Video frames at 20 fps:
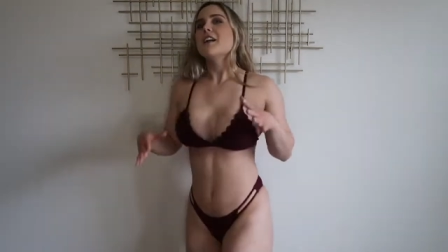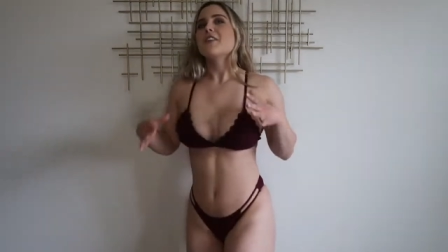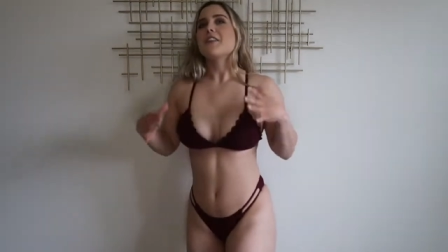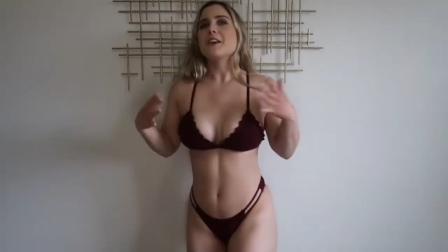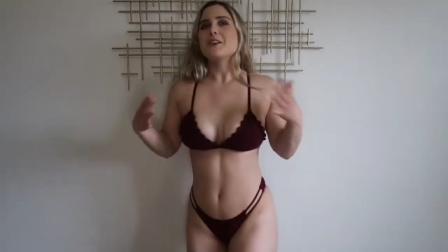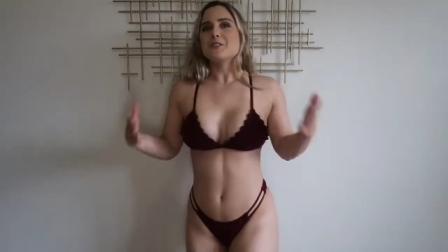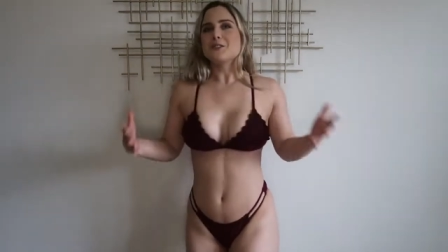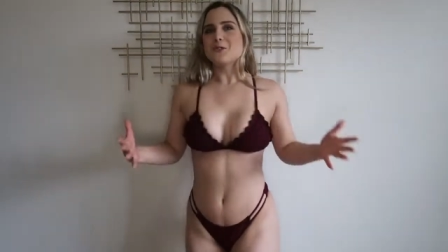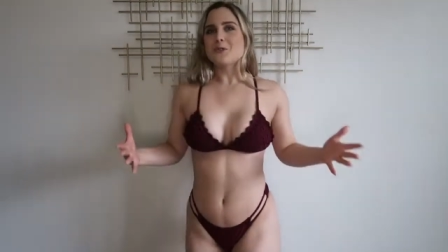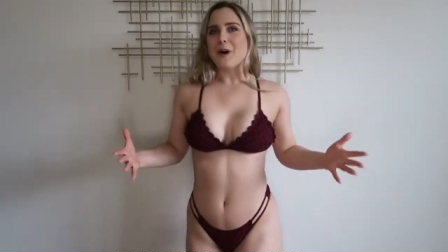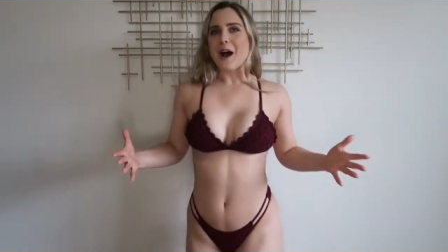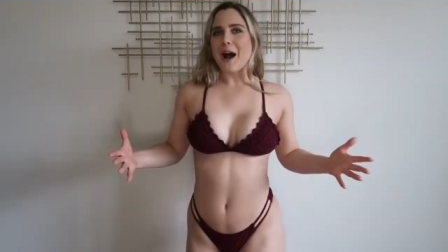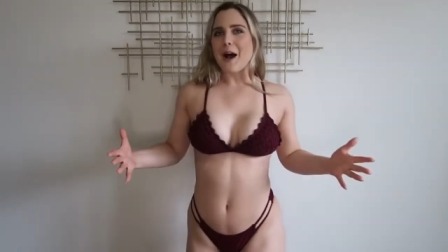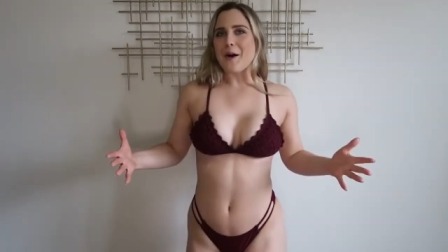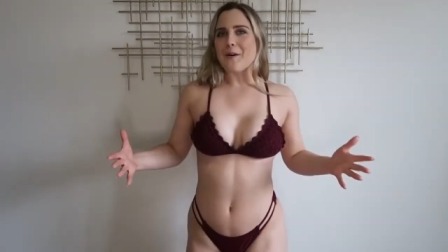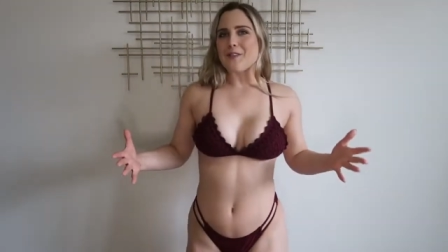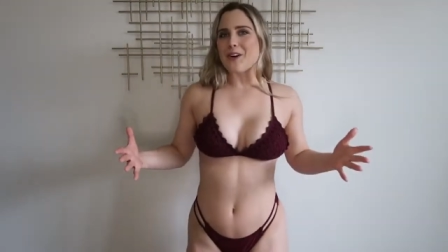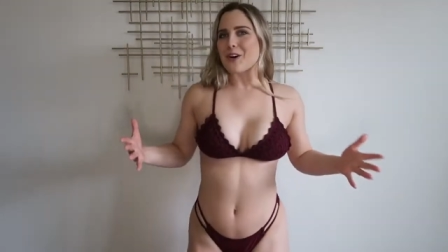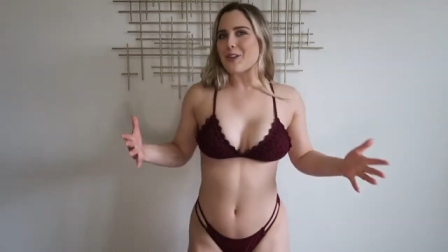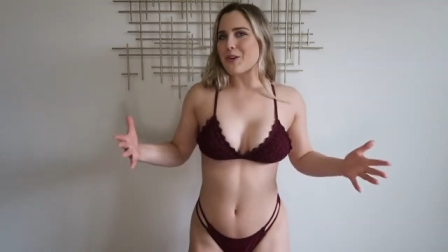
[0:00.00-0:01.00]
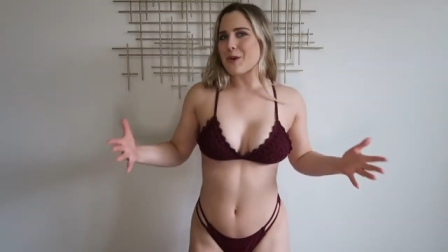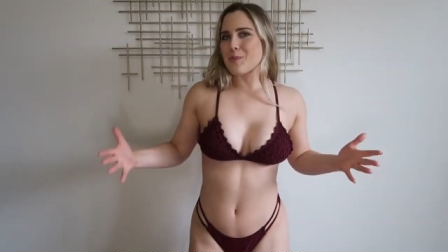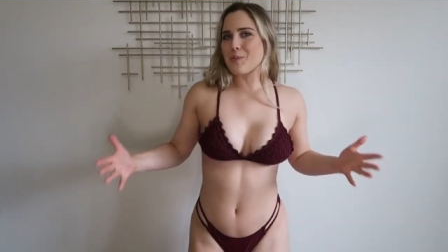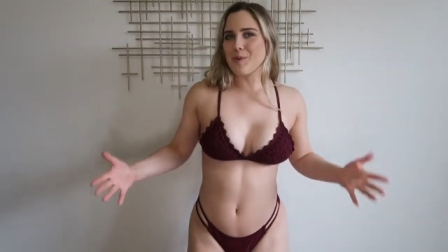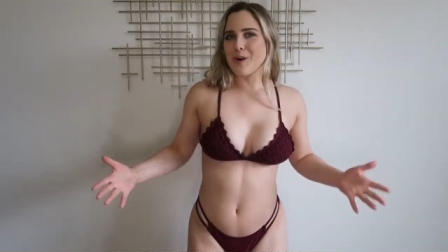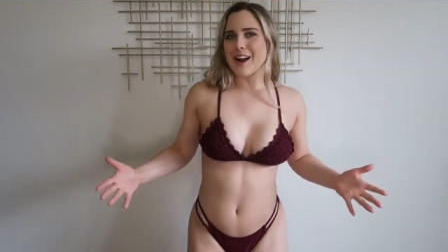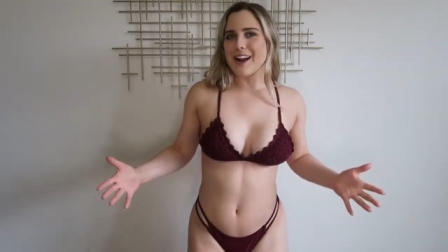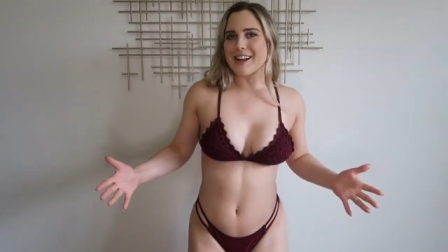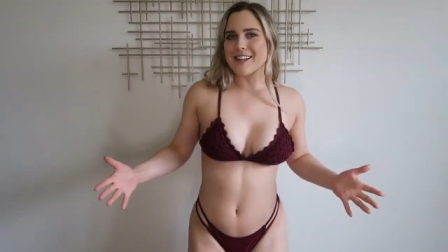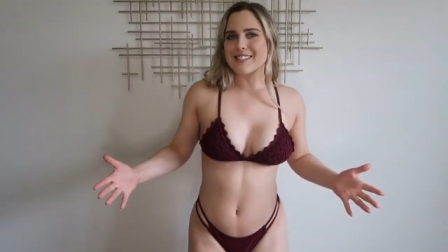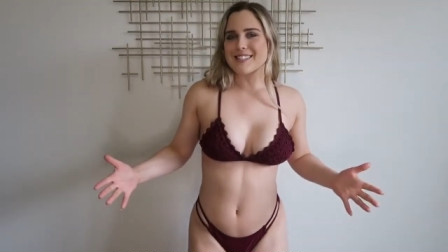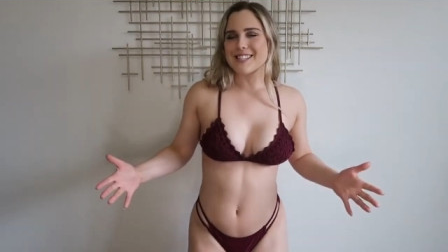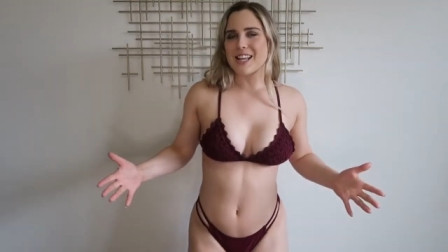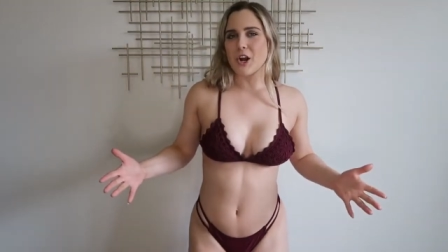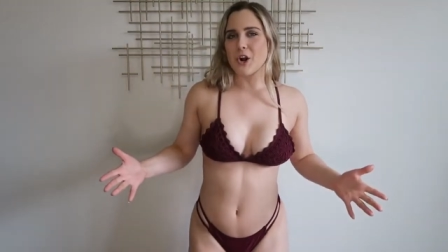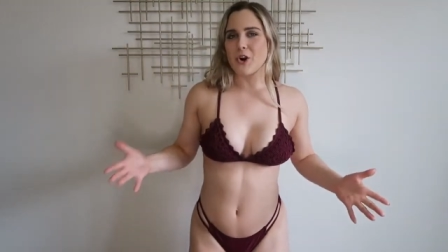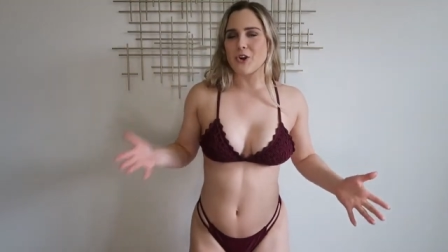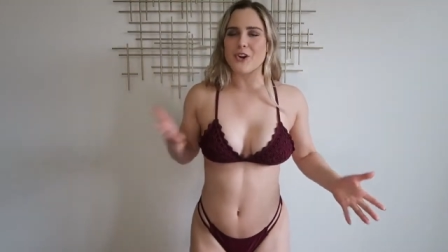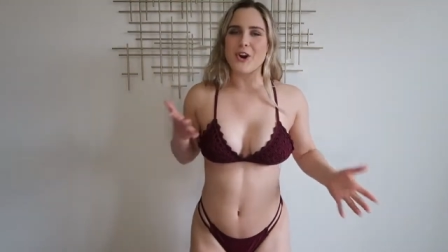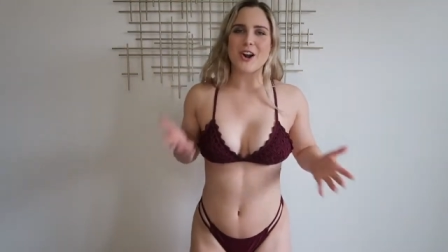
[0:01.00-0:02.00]
They do have other brands
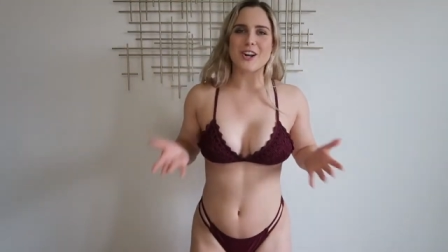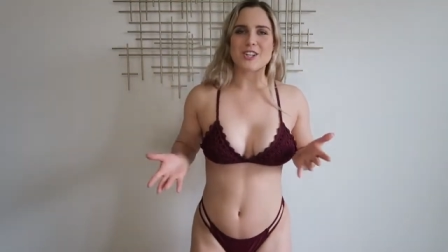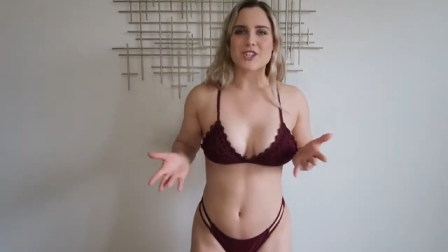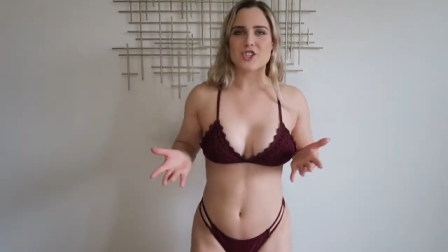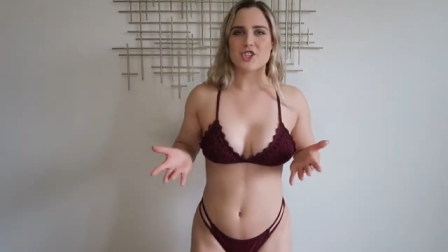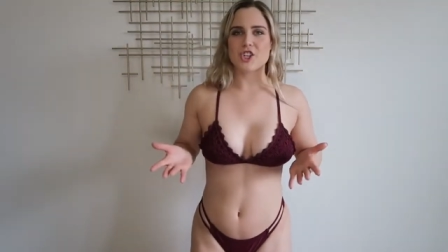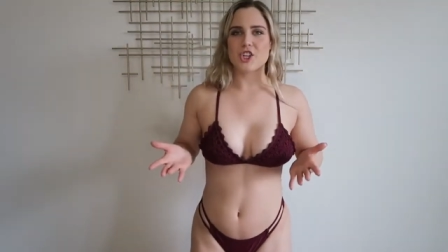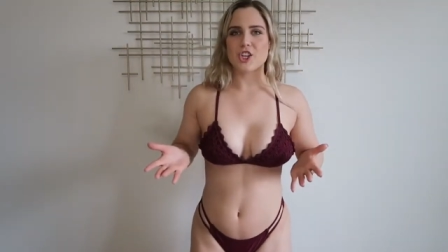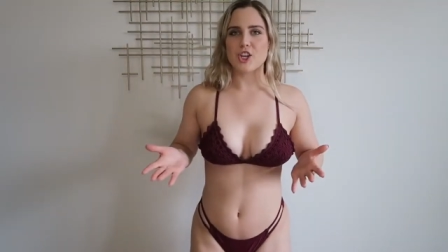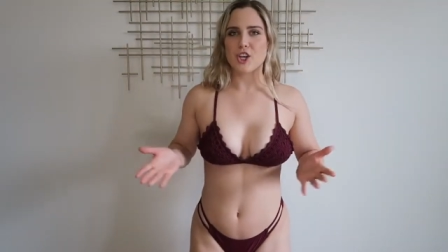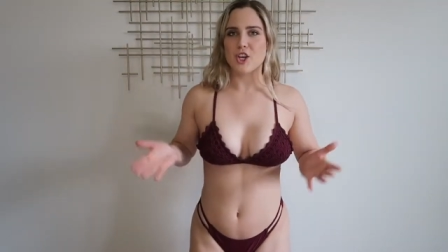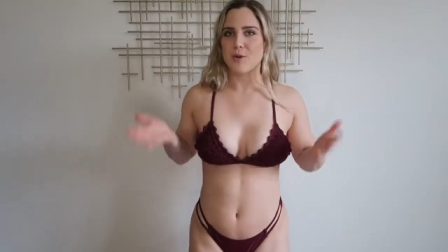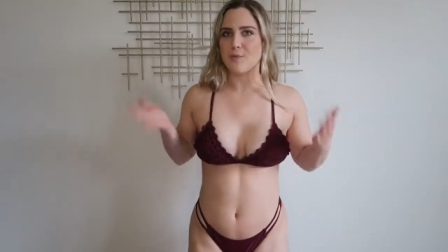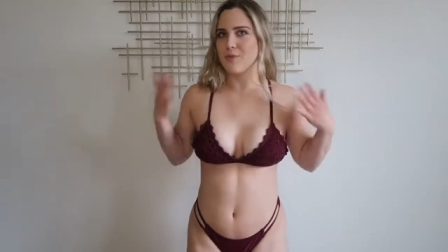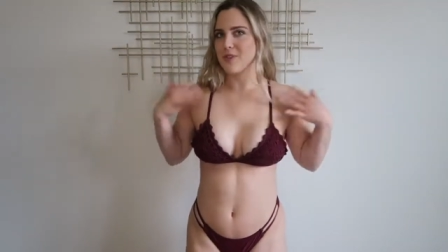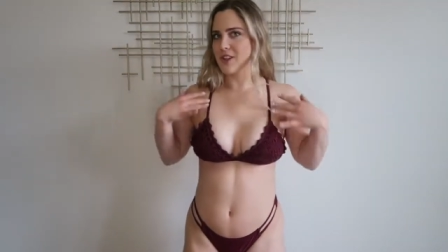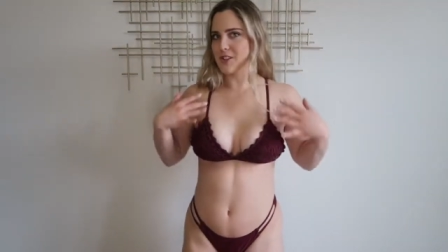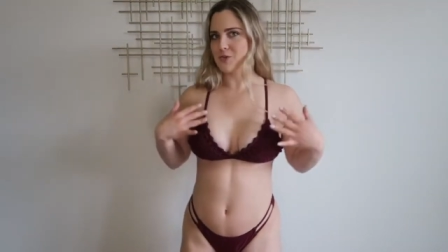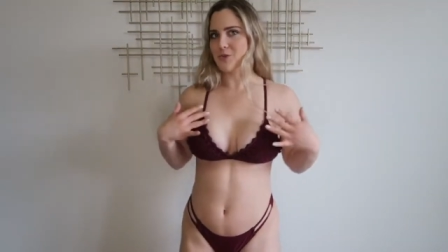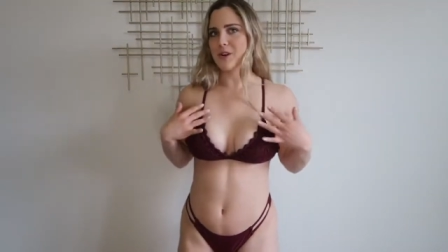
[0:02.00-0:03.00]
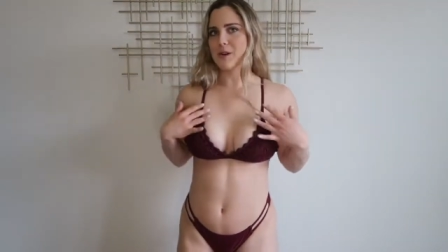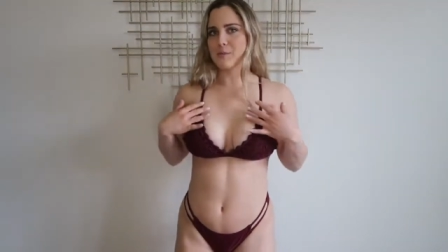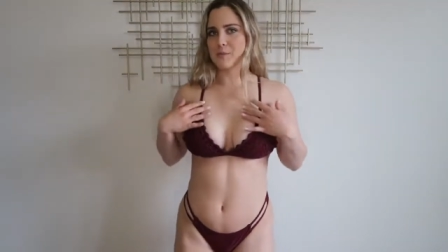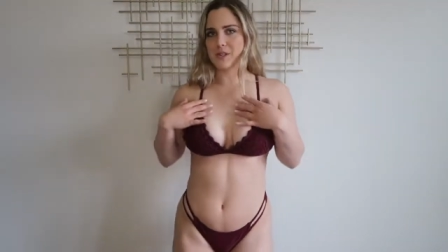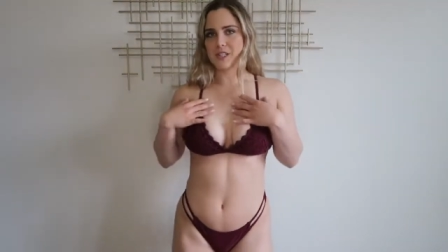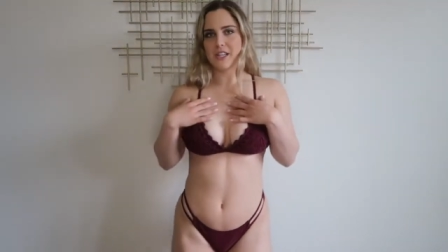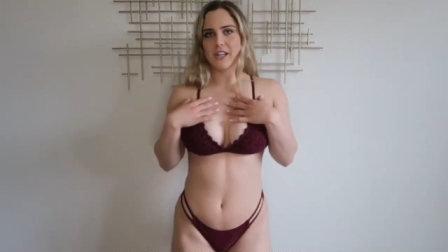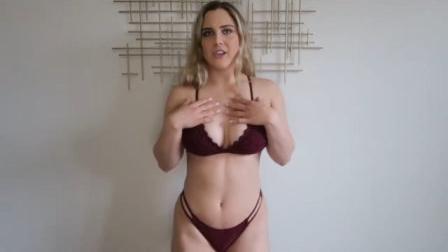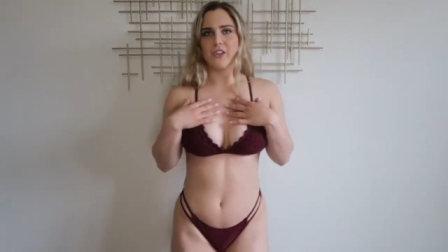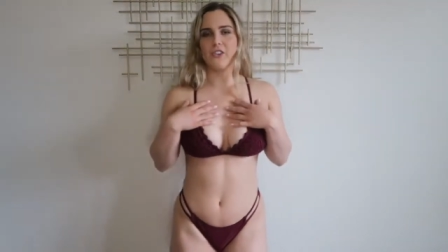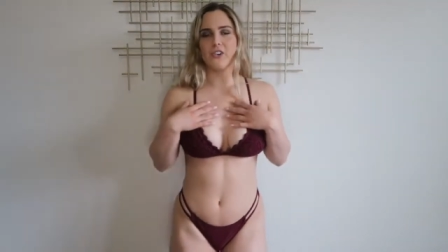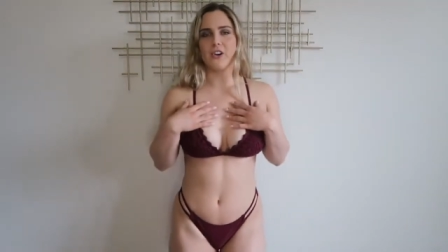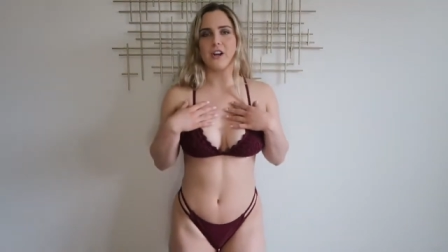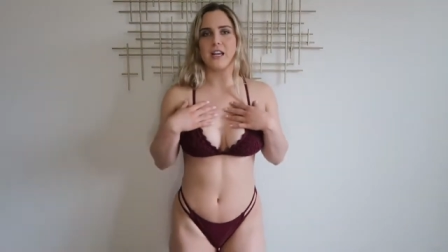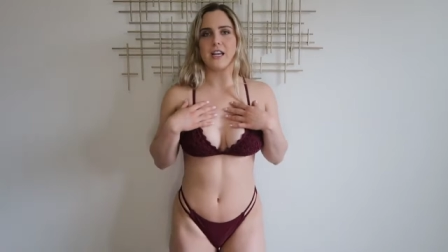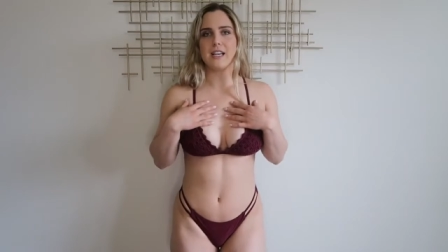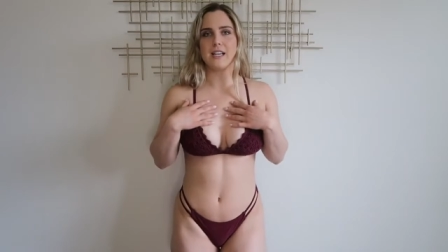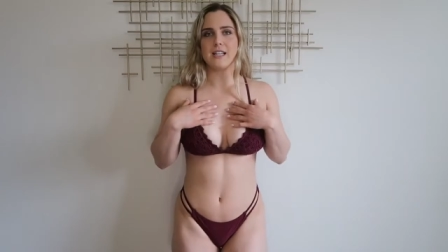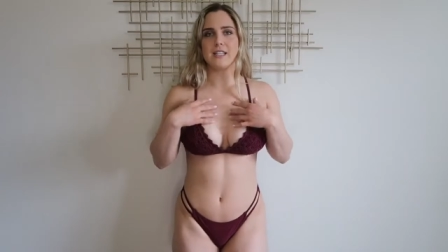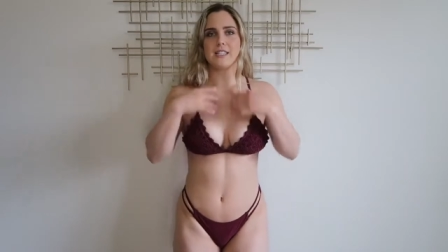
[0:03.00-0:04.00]
that are not as cheeky. This one in particular
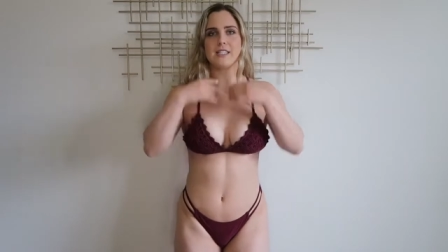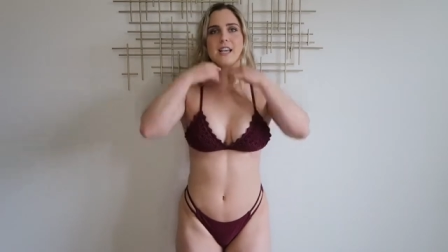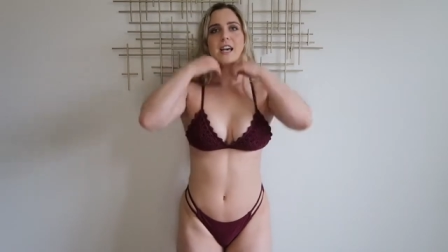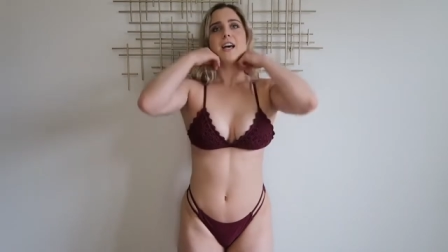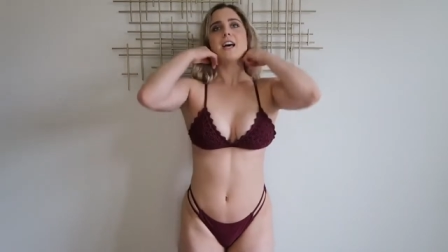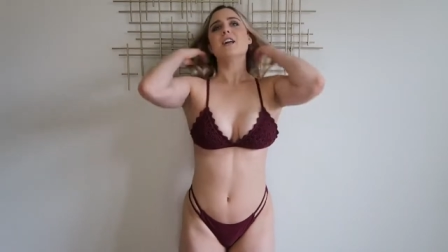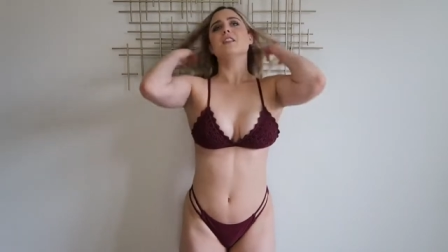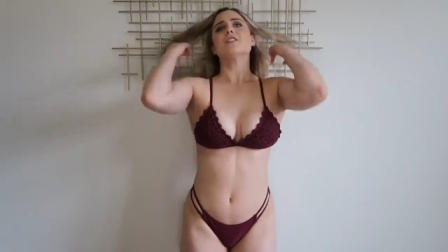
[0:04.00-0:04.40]
is.